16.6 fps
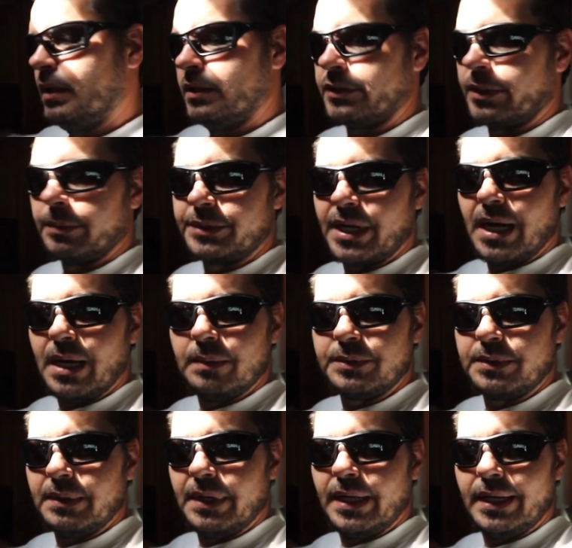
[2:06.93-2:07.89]

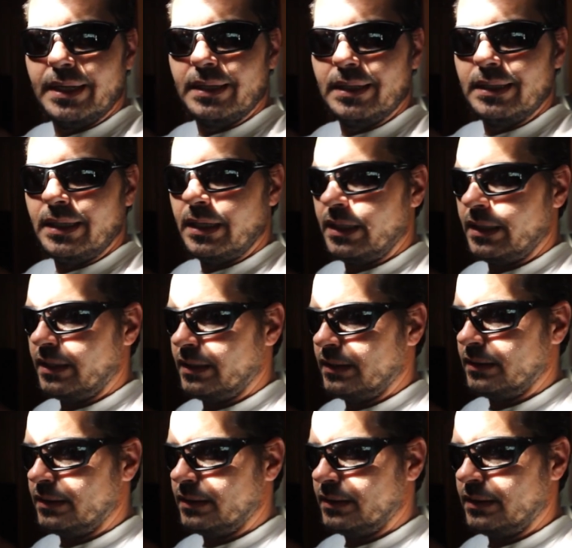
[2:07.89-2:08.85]
sometimes, man, it
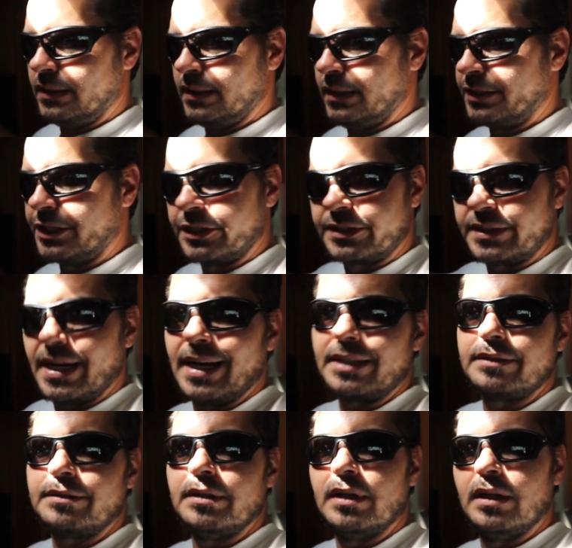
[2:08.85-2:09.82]
just
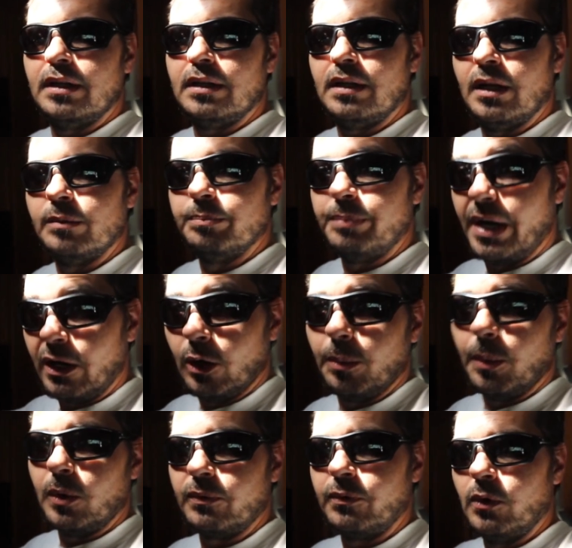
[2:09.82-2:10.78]
got
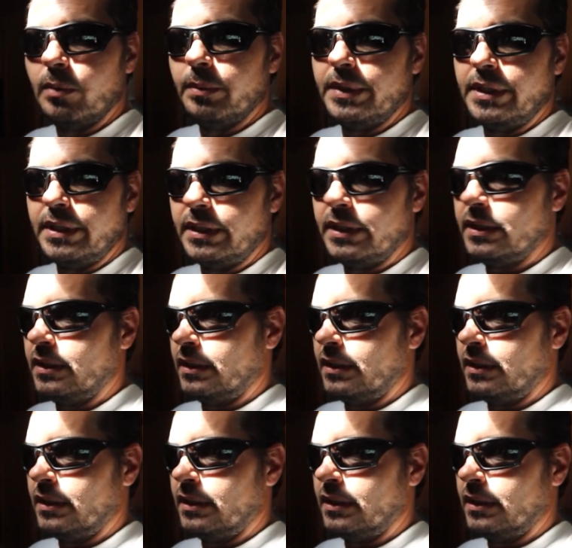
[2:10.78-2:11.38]
unbearable for me.